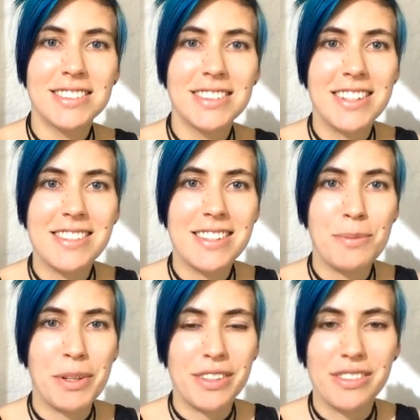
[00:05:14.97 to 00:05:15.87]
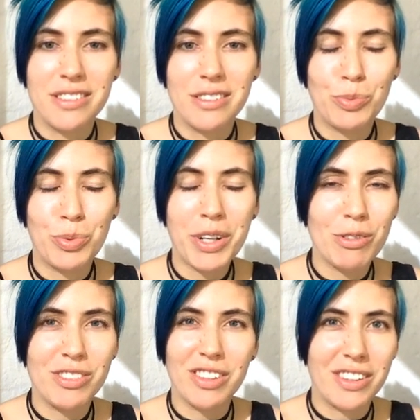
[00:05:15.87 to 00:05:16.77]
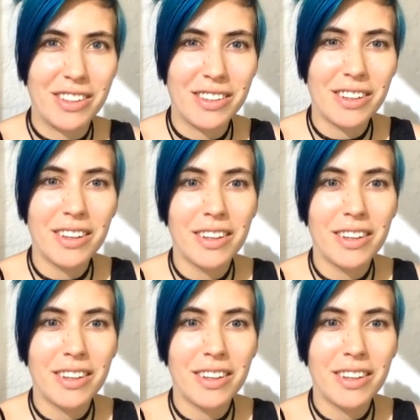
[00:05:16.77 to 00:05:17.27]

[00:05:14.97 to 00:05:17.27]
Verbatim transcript: The nice thing about this is it's pretty resilient.